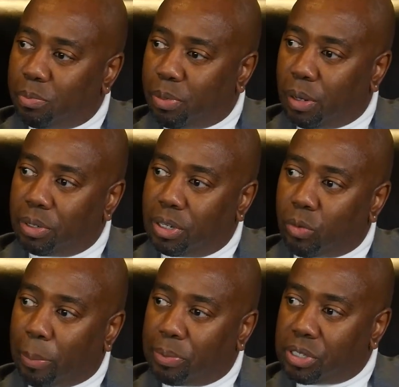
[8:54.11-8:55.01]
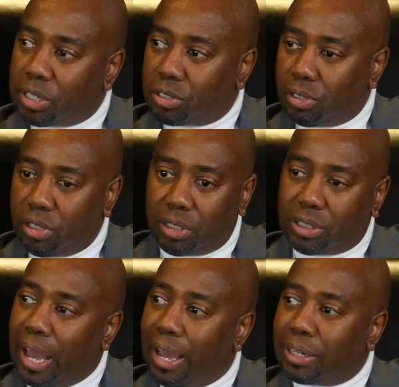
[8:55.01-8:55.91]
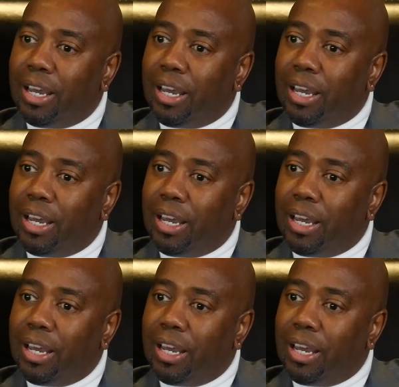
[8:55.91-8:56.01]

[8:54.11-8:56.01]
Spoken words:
publicly, reputationally attacked.